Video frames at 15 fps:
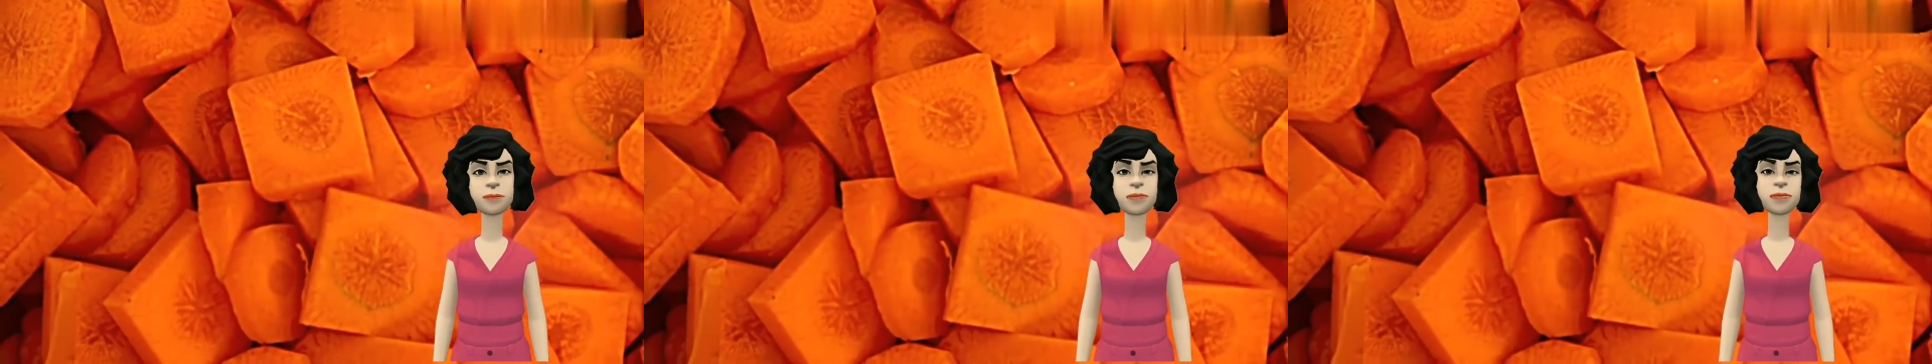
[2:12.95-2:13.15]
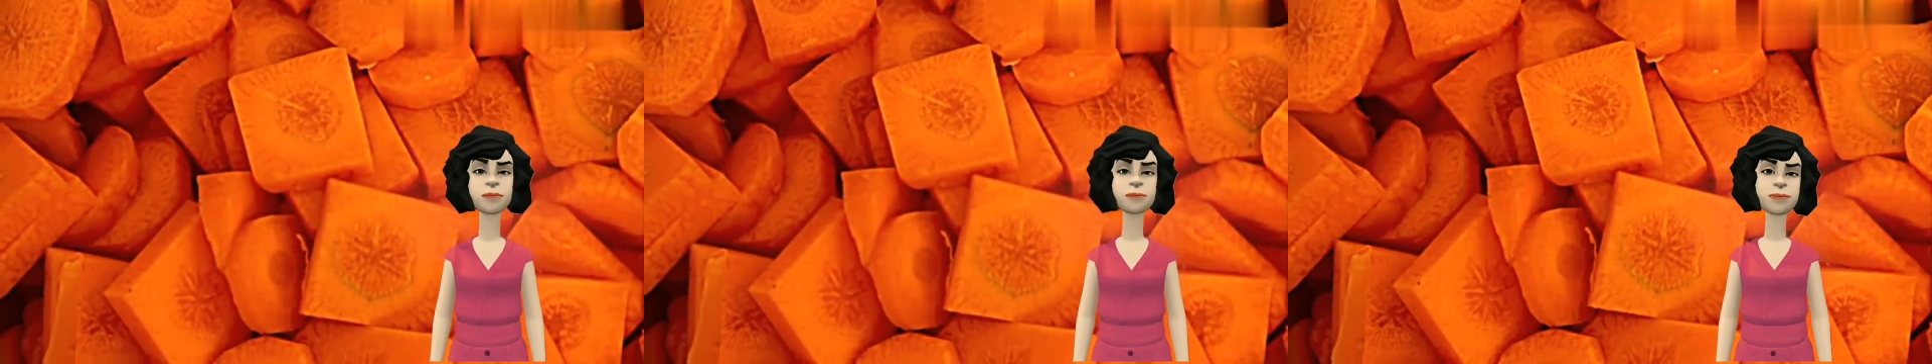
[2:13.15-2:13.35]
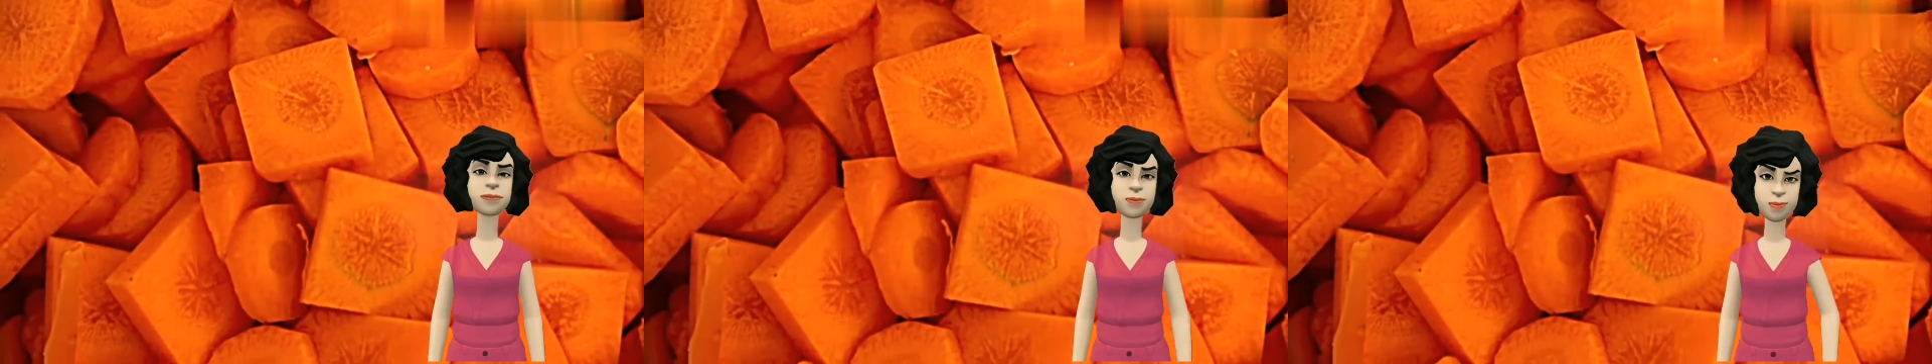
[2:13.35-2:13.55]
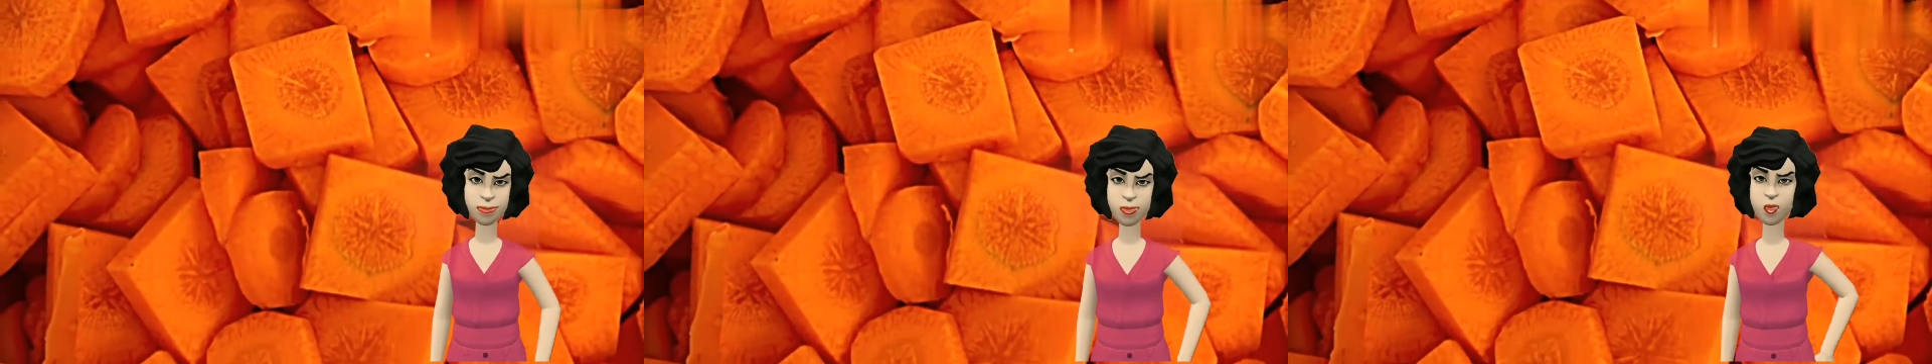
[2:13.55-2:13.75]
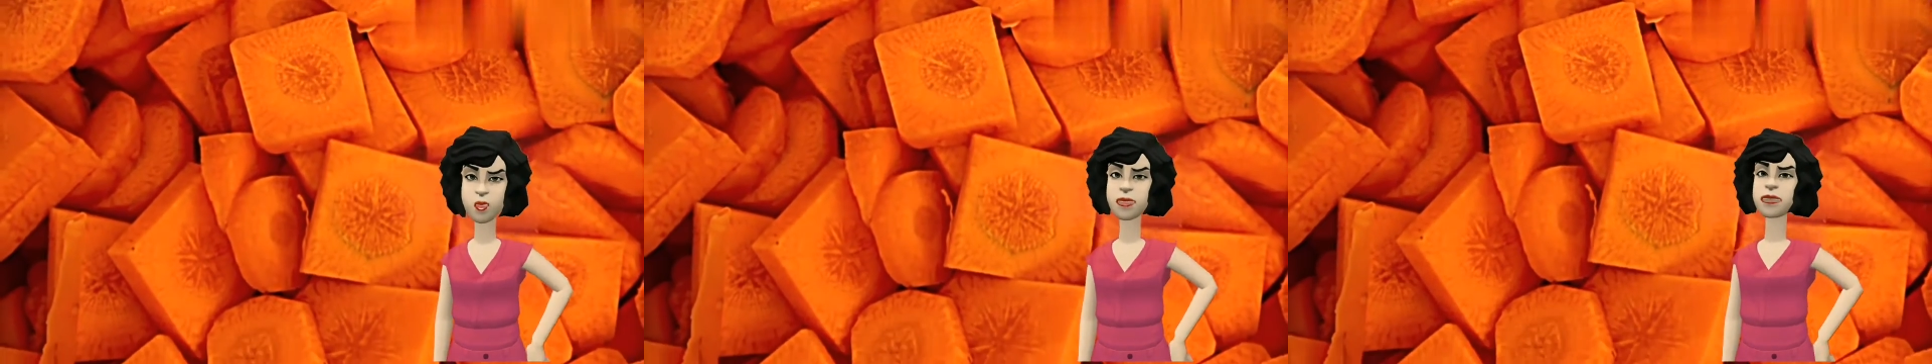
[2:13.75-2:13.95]
It's
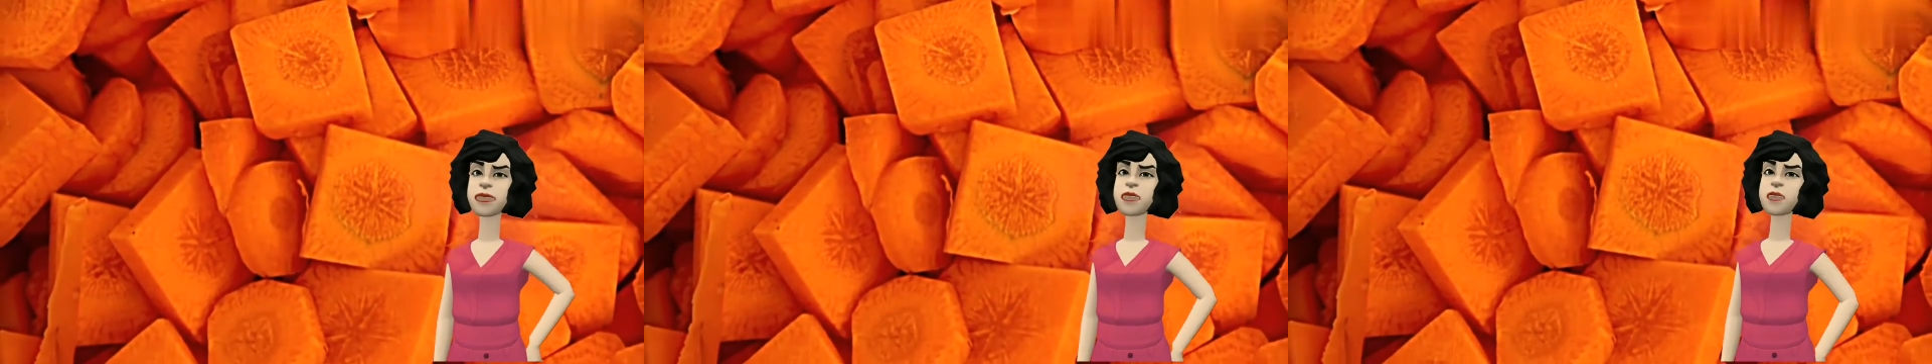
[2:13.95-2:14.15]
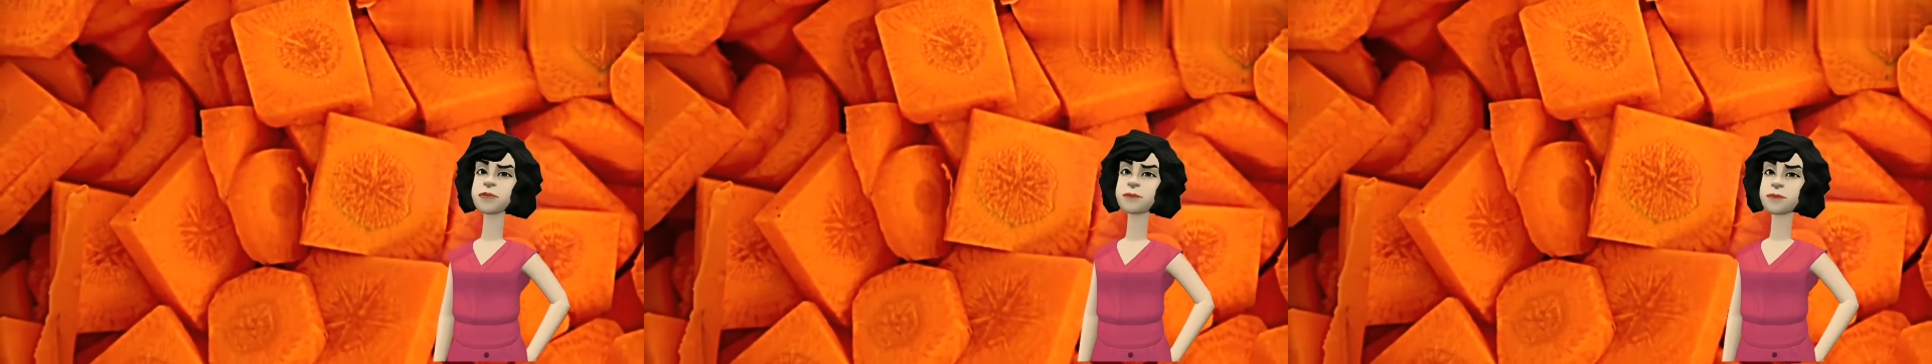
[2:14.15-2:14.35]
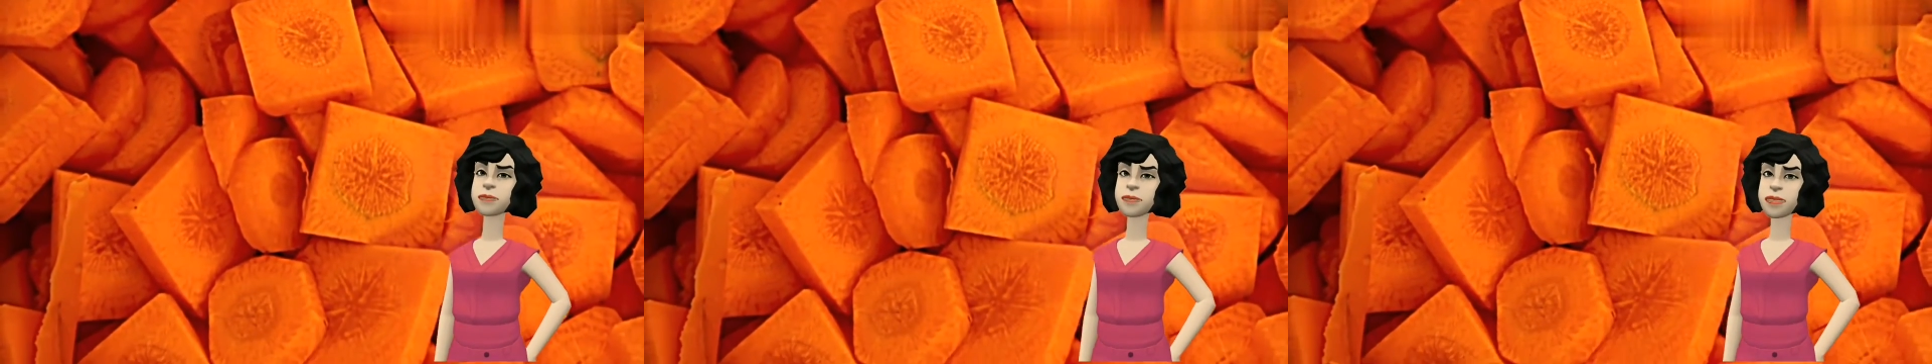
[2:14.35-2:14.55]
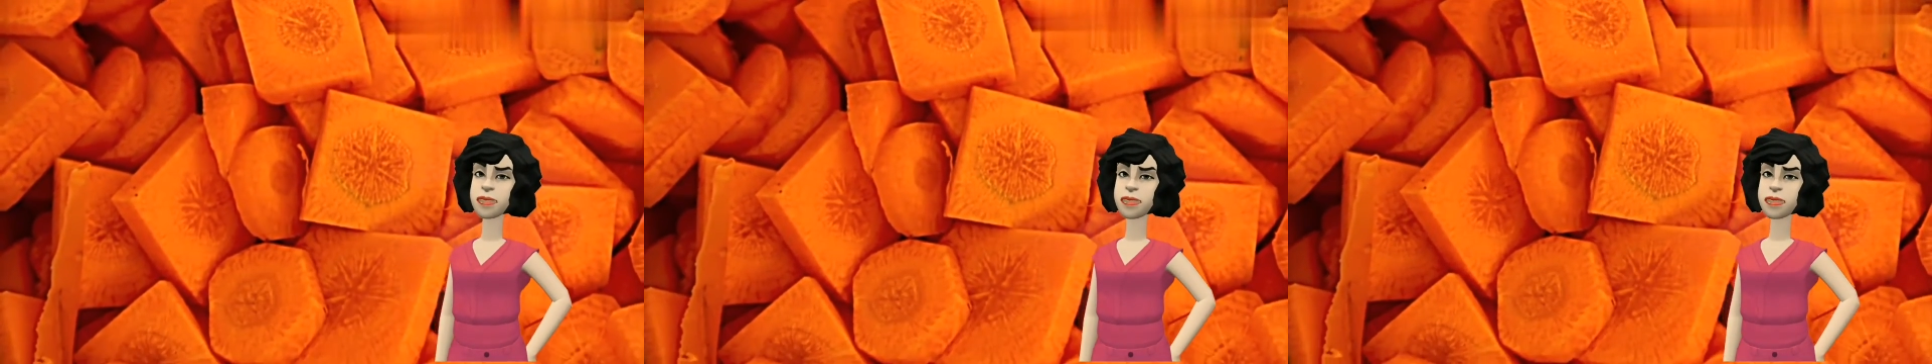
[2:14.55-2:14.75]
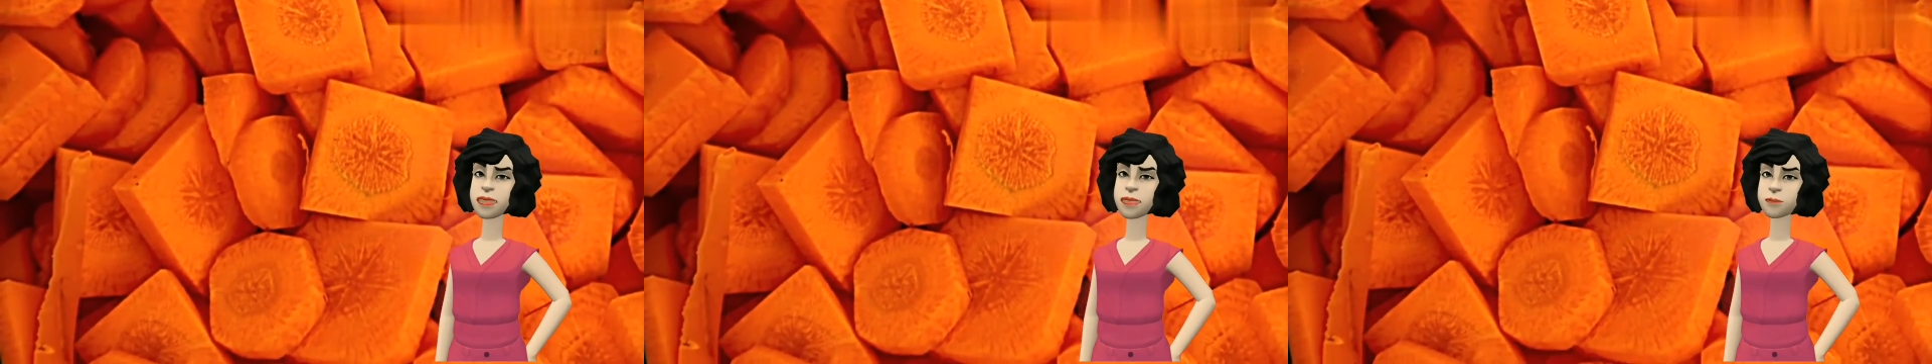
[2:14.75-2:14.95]
not just
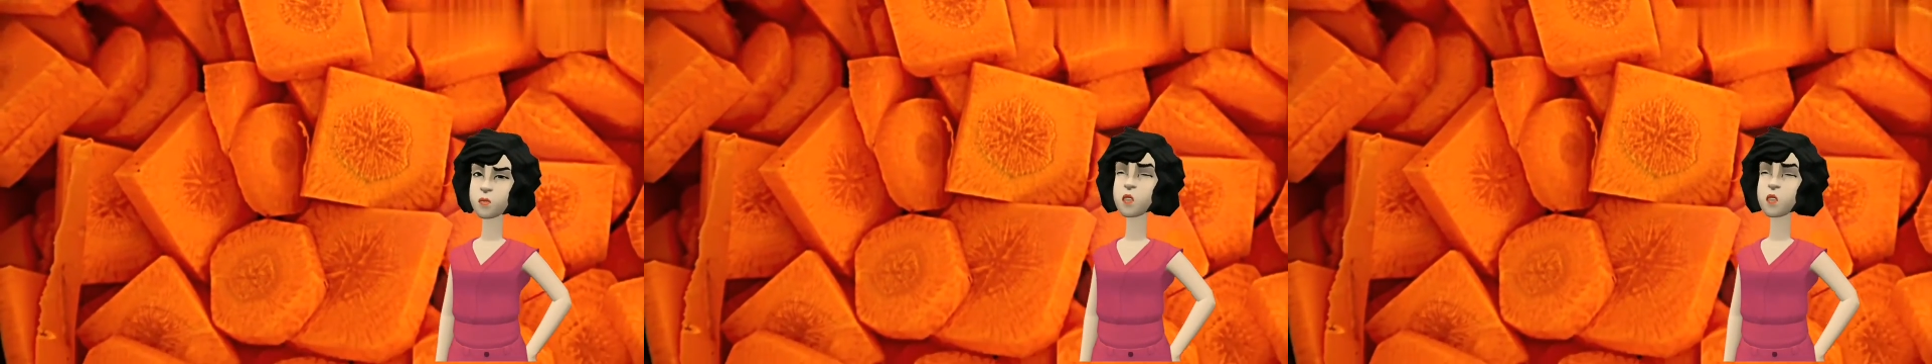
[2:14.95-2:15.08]
eating the